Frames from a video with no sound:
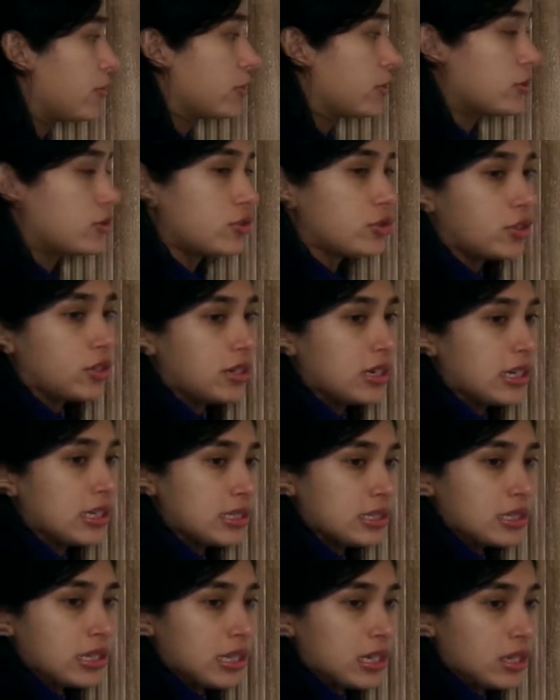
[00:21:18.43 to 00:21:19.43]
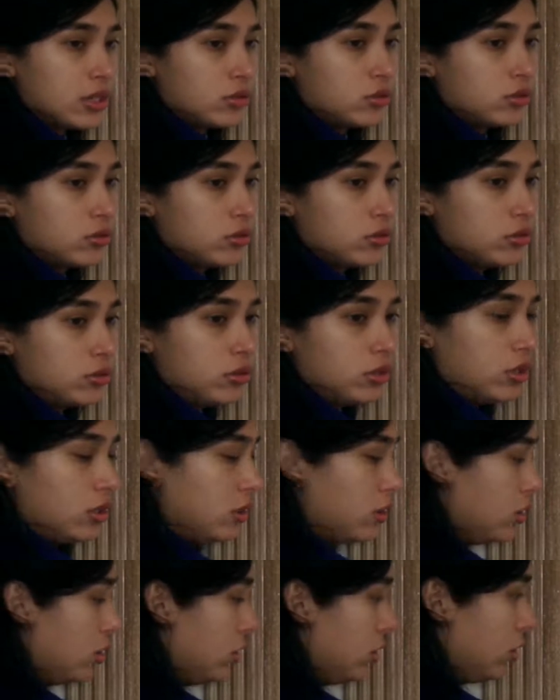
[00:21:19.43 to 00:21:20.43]
we know for sure it's
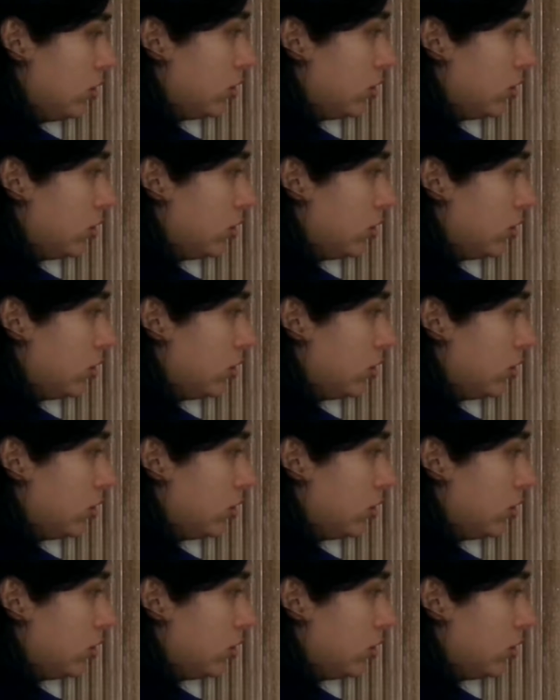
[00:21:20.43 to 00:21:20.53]
equal